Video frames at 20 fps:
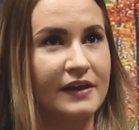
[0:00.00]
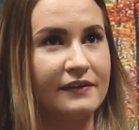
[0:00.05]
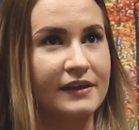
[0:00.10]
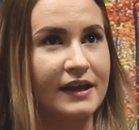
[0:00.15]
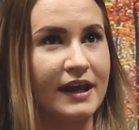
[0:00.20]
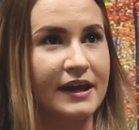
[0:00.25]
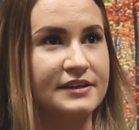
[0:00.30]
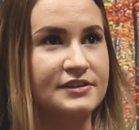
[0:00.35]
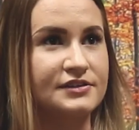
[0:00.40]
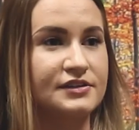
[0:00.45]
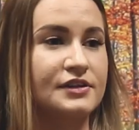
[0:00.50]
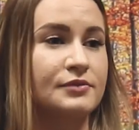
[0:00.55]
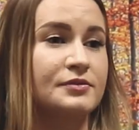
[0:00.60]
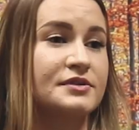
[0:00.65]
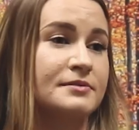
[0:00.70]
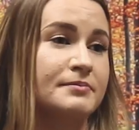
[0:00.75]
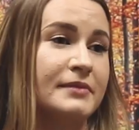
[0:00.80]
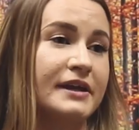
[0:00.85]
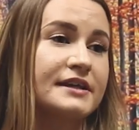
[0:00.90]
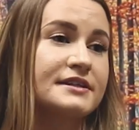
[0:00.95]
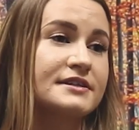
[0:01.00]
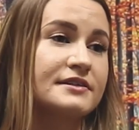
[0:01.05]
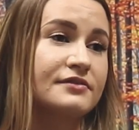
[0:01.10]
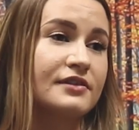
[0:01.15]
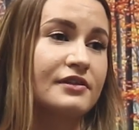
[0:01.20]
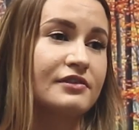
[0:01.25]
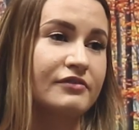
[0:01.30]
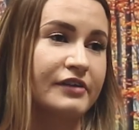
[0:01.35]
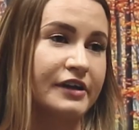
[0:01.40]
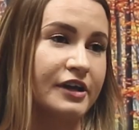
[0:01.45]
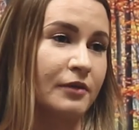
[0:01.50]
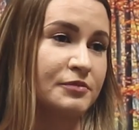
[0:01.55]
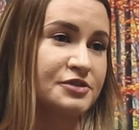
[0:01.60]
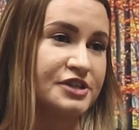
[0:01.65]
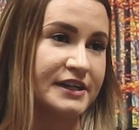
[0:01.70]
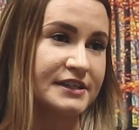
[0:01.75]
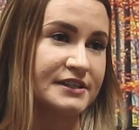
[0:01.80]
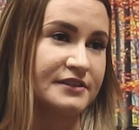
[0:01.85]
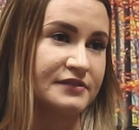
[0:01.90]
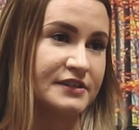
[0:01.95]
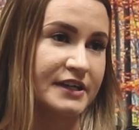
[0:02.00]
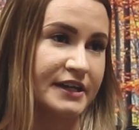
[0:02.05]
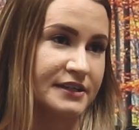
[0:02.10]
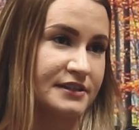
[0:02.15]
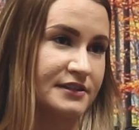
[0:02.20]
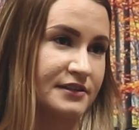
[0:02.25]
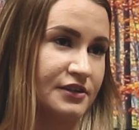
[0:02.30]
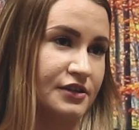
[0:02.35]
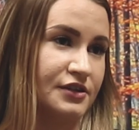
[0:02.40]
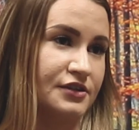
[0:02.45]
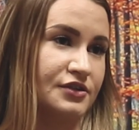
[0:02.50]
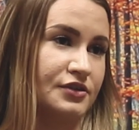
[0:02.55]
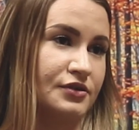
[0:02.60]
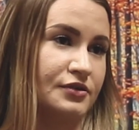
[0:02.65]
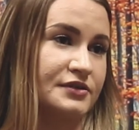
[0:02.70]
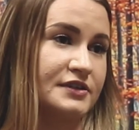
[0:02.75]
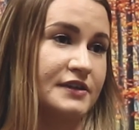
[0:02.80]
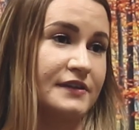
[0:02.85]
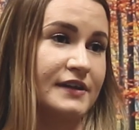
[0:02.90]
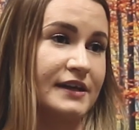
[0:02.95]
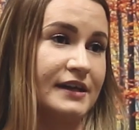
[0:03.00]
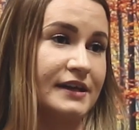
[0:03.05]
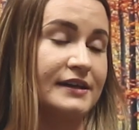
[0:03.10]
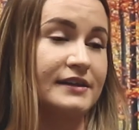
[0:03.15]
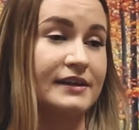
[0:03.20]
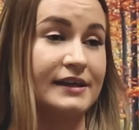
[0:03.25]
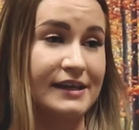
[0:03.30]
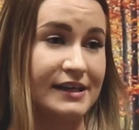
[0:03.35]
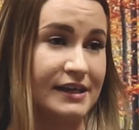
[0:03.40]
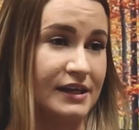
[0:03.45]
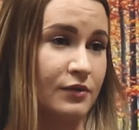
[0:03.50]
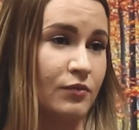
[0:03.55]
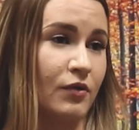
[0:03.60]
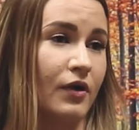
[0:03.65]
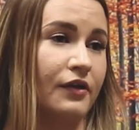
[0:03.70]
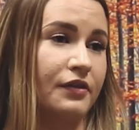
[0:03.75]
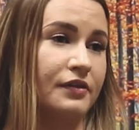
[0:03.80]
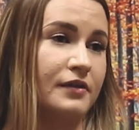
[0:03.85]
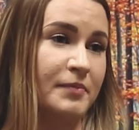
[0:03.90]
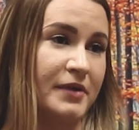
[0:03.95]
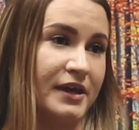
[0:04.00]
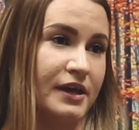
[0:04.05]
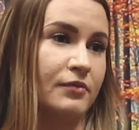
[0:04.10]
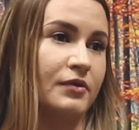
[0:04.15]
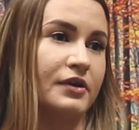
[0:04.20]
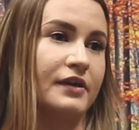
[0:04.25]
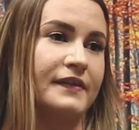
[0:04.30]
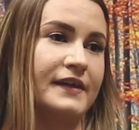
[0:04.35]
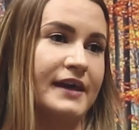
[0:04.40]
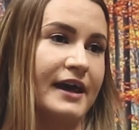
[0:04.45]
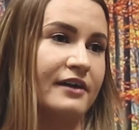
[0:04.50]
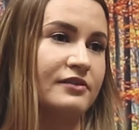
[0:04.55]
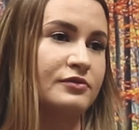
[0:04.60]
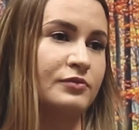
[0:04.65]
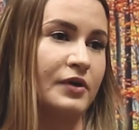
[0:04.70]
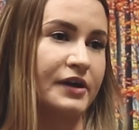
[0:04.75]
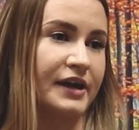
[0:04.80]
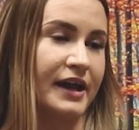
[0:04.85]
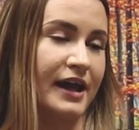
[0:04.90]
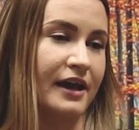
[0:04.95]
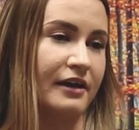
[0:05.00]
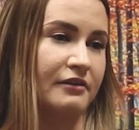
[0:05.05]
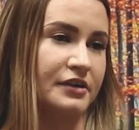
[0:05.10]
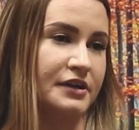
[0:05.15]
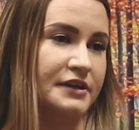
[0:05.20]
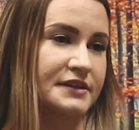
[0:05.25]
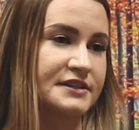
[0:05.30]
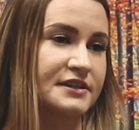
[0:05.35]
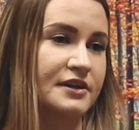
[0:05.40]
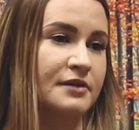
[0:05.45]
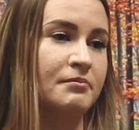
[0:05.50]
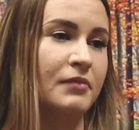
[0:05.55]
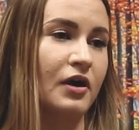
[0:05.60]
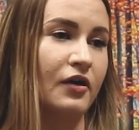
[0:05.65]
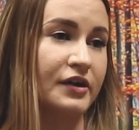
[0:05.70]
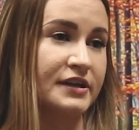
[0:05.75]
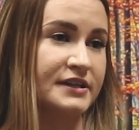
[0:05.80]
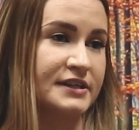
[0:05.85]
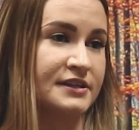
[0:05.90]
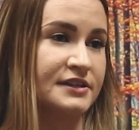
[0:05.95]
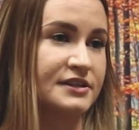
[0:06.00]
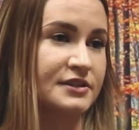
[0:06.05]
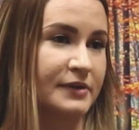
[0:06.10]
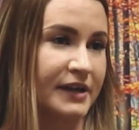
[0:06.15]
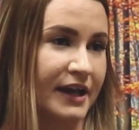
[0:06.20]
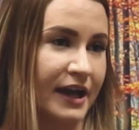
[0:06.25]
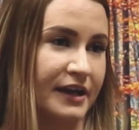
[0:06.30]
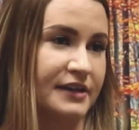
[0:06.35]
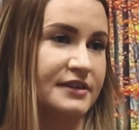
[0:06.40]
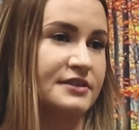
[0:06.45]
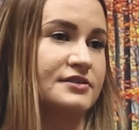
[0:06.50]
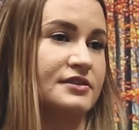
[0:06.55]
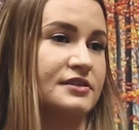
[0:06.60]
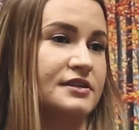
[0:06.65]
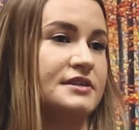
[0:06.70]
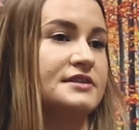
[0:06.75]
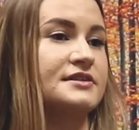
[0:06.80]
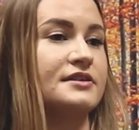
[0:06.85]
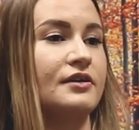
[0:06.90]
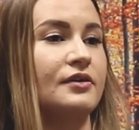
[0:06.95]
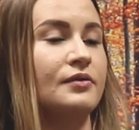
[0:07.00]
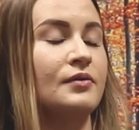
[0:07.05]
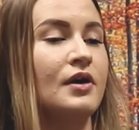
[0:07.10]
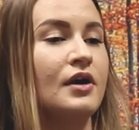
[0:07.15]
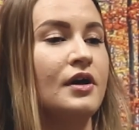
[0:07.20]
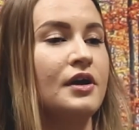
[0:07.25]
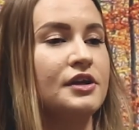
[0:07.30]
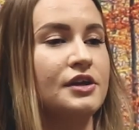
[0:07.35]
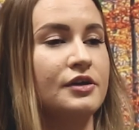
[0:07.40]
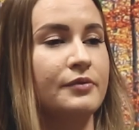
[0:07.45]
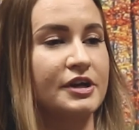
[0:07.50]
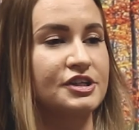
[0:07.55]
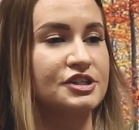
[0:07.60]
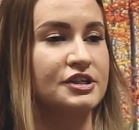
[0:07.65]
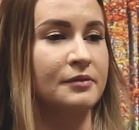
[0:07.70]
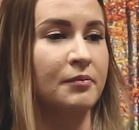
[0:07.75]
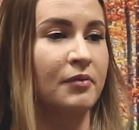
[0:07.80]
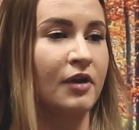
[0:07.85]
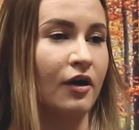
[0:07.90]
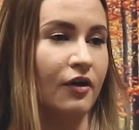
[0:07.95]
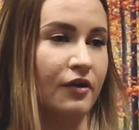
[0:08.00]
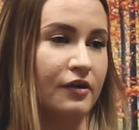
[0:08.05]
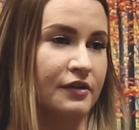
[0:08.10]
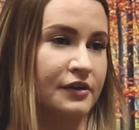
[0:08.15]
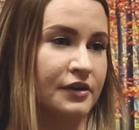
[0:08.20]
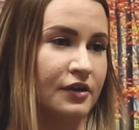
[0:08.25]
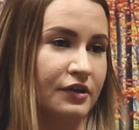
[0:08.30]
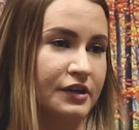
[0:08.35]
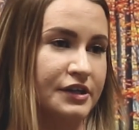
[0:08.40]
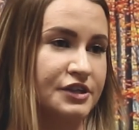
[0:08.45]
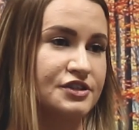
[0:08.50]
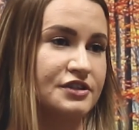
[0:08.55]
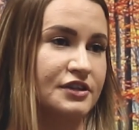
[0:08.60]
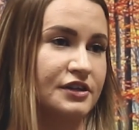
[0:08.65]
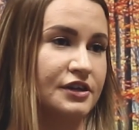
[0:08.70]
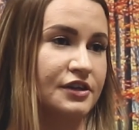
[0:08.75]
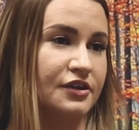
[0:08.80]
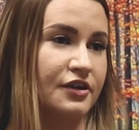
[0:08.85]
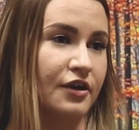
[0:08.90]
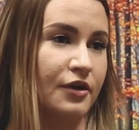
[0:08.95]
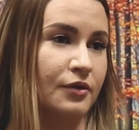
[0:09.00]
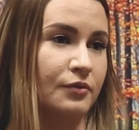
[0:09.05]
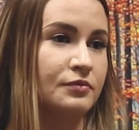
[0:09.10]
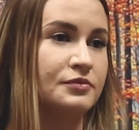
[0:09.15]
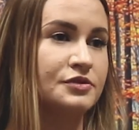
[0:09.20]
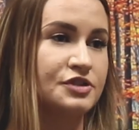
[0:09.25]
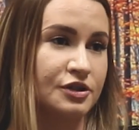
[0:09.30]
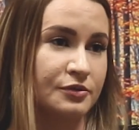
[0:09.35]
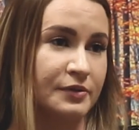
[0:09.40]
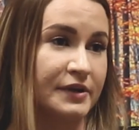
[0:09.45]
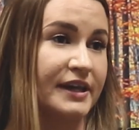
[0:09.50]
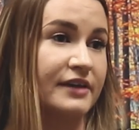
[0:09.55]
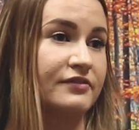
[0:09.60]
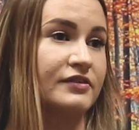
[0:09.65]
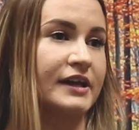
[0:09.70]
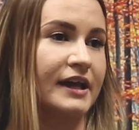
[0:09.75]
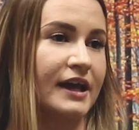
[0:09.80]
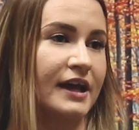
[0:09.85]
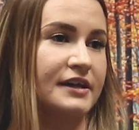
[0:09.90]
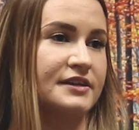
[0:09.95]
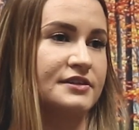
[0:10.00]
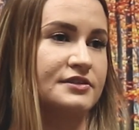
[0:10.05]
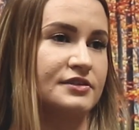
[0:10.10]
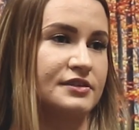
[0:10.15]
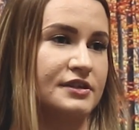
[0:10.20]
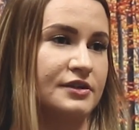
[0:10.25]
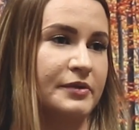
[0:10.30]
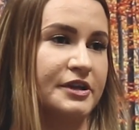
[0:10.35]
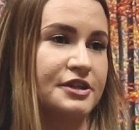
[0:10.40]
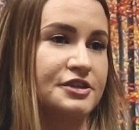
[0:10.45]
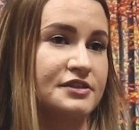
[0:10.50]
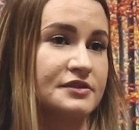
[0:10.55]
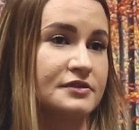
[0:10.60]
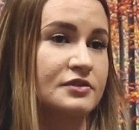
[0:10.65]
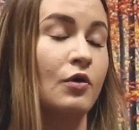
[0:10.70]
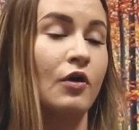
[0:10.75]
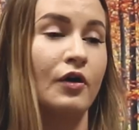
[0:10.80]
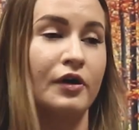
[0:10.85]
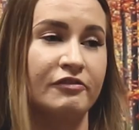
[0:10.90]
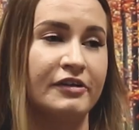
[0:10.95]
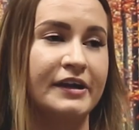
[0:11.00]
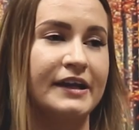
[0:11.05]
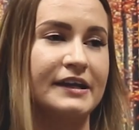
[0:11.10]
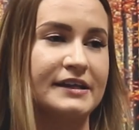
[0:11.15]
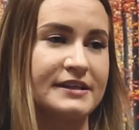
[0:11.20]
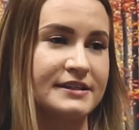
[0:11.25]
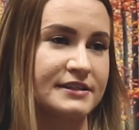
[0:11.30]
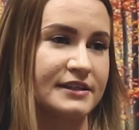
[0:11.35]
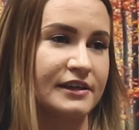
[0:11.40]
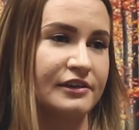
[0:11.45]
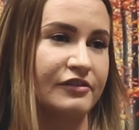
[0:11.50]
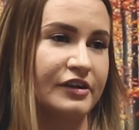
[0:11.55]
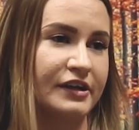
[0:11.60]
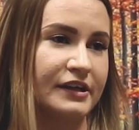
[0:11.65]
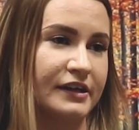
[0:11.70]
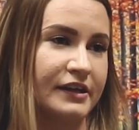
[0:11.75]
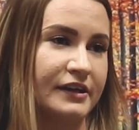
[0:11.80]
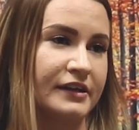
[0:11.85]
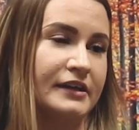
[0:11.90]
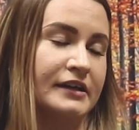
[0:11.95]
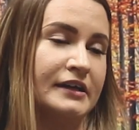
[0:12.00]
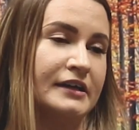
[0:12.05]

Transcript: And the case study was a mix of the 3 objective tests that you do, so the E1, the P1 and the F1 areas combined into a case study. So you actually apply the knowledge that you know to a given case study, which is quite realistic, really.